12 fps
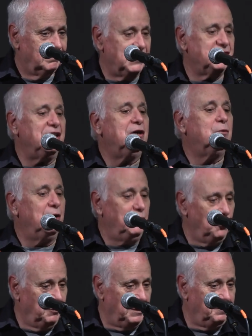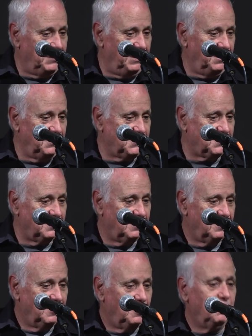as equal human beings,
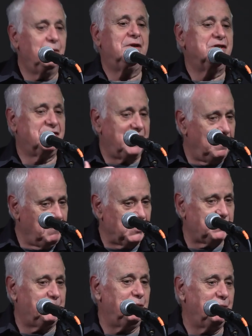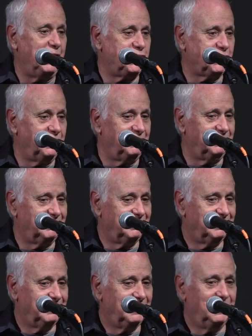with the same aspiration,
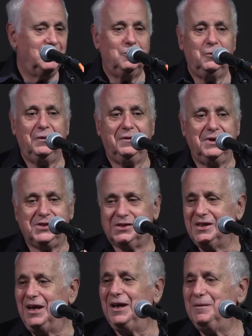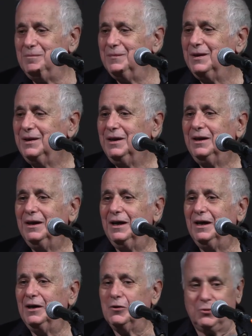with the same
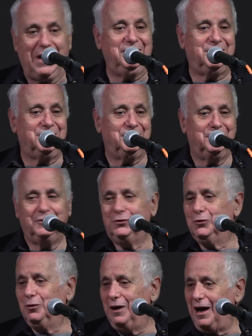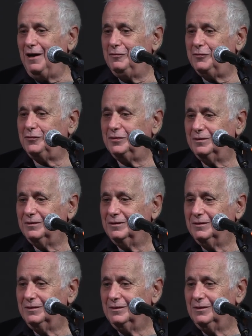right to life,
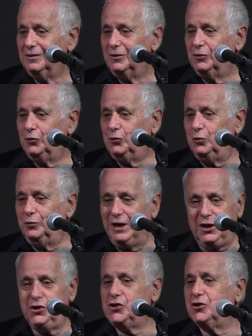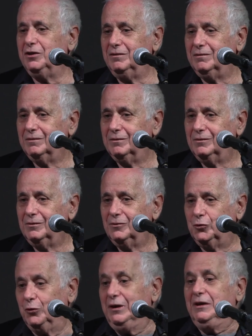to nation,
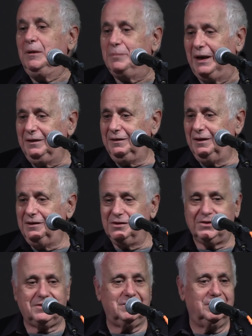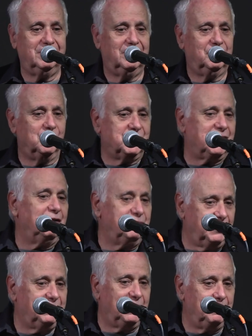to independence, to
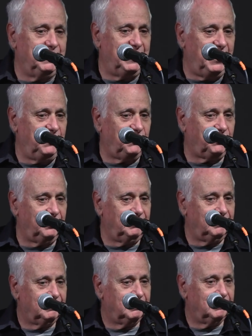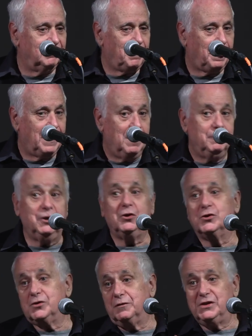self-determination,
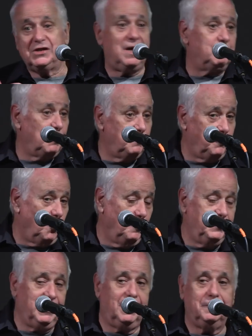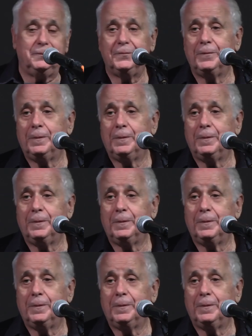because of Islamophobia,